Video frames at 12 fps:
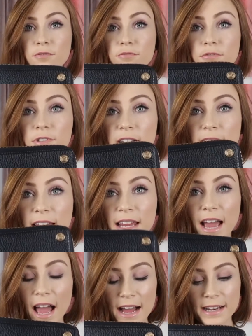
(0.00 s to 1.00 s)

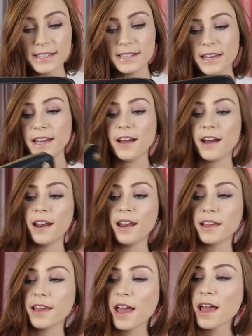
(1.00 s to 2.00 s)
really handy kind of
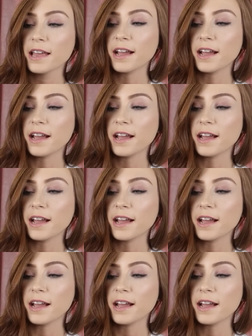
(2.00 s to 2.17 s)
like